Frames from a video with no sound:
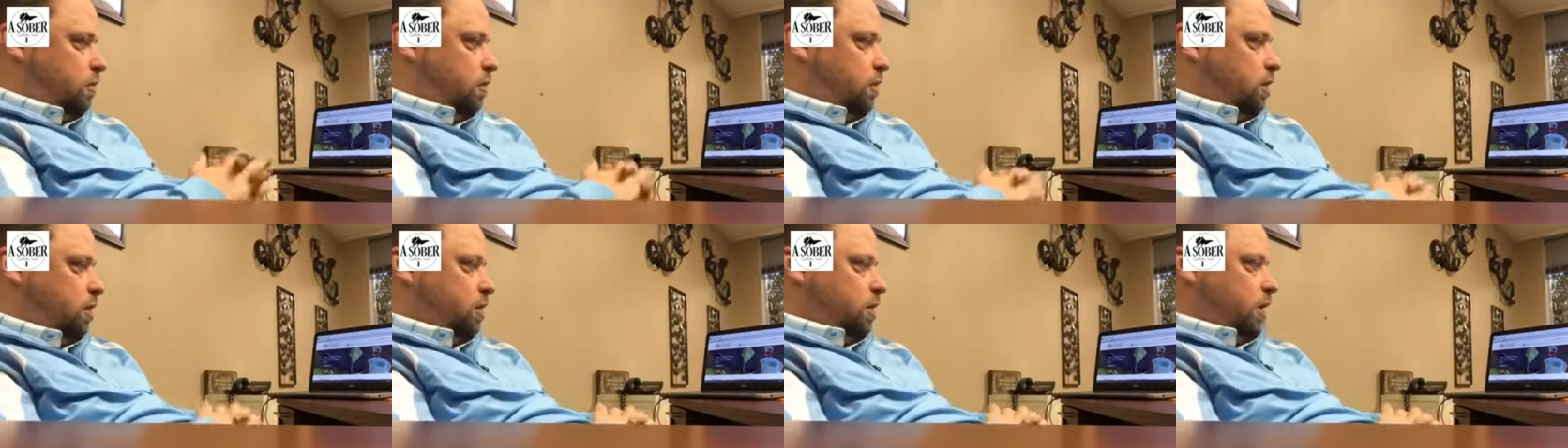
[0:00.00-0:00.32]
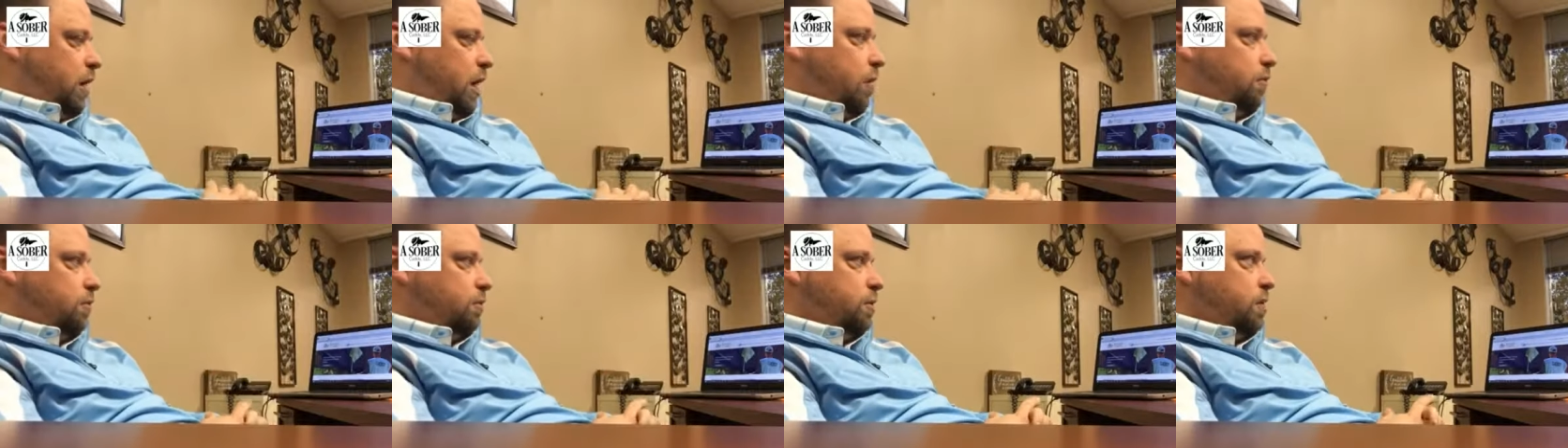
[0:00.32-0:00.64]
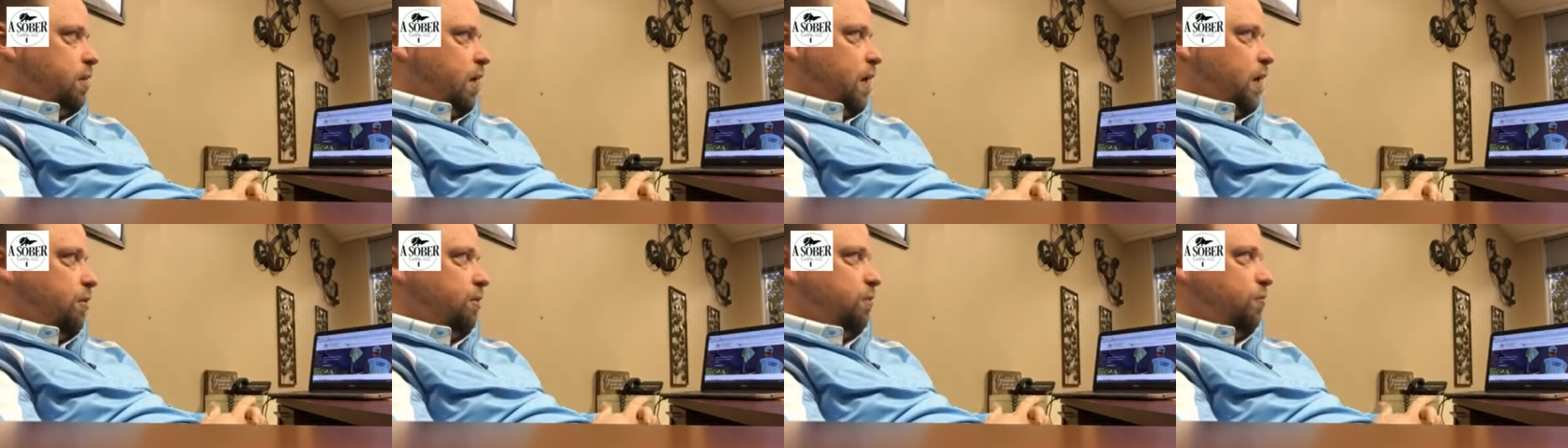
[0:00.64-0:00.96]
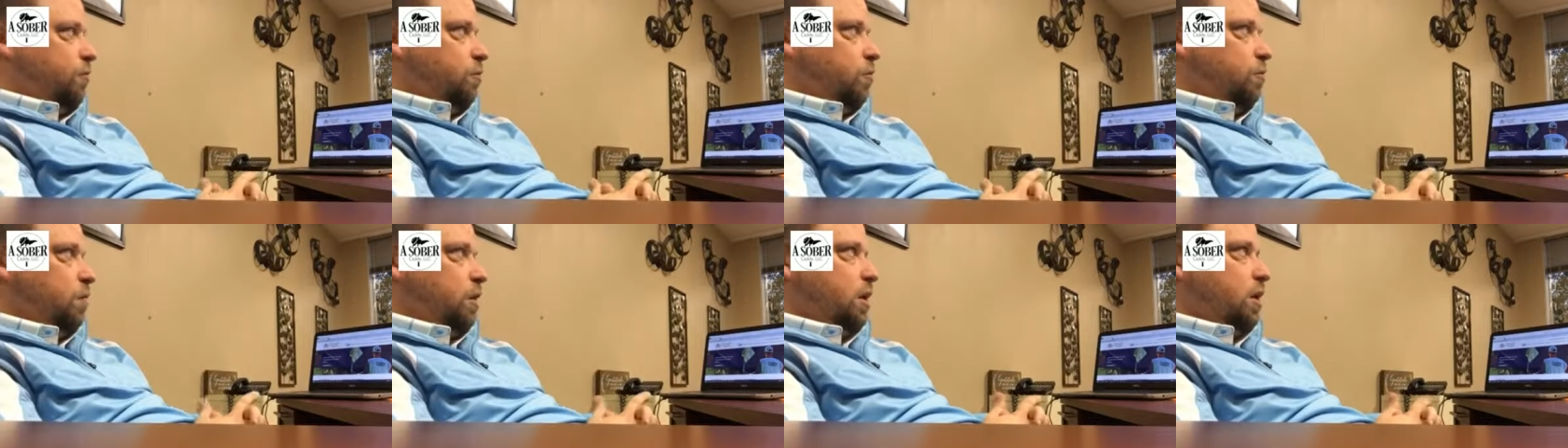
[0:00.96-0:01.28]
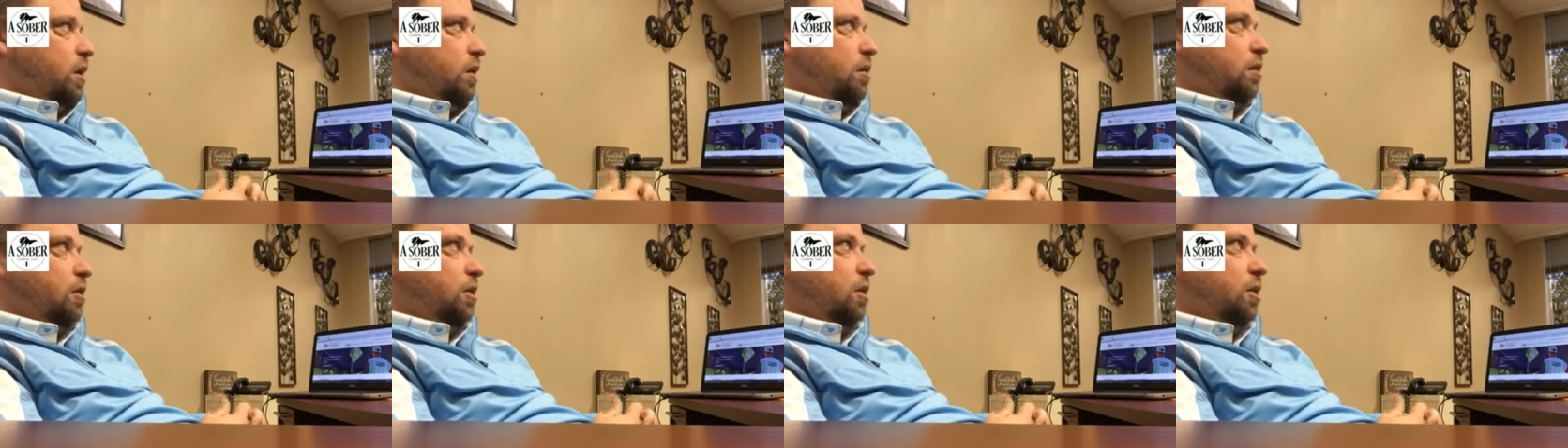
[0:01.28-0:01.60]
a downtime for
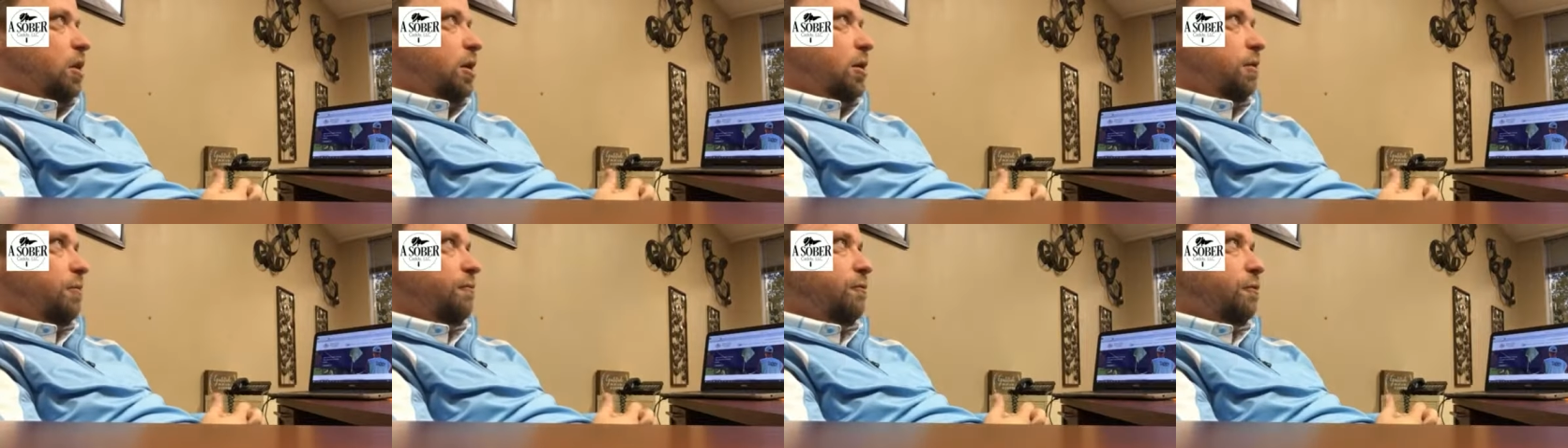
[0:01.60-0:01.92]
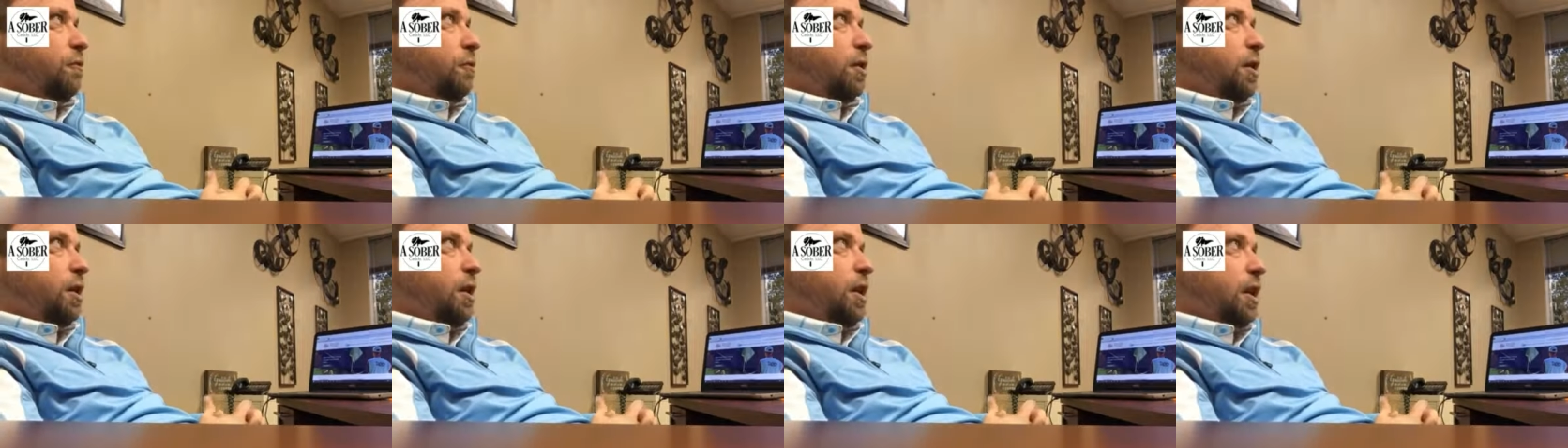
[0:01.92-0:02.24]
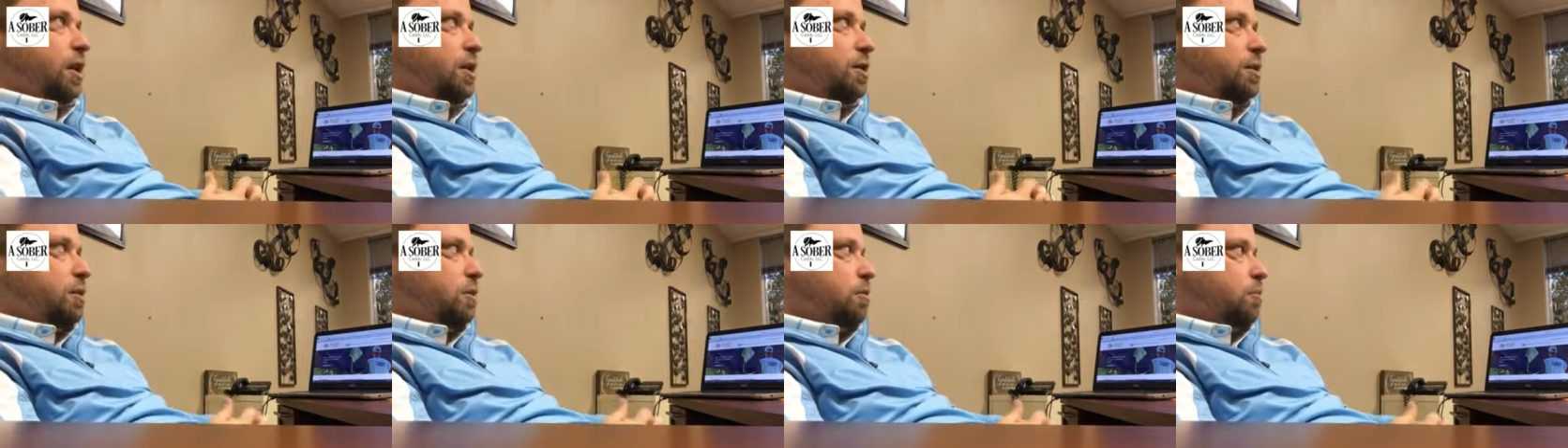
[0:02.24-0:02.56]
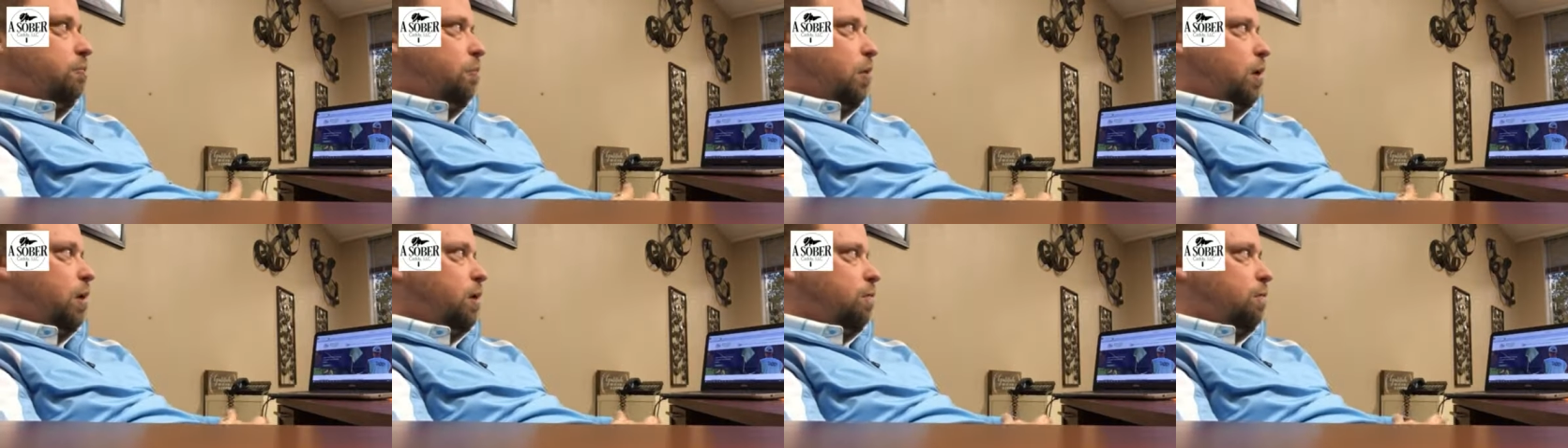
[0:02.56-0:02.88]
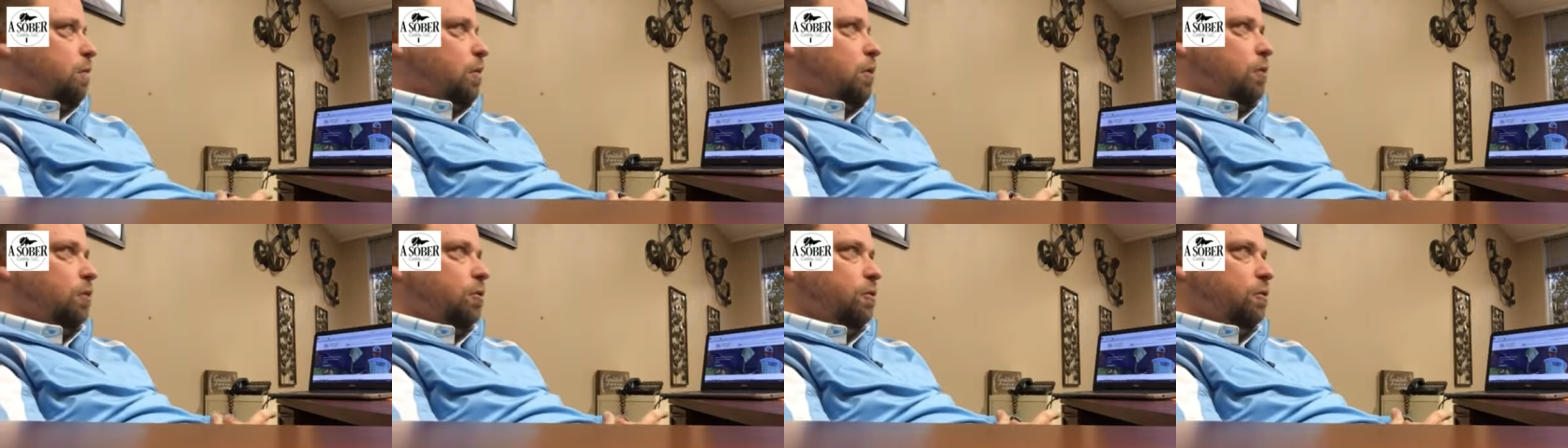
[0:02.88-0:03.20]
me, looking for the next right
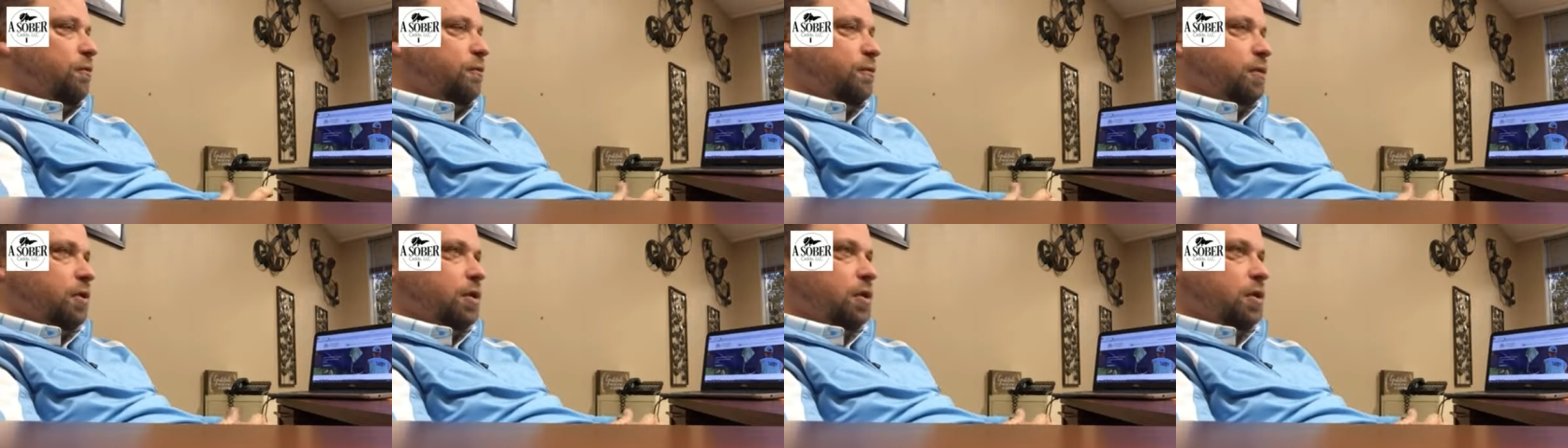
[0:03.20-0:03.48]
move,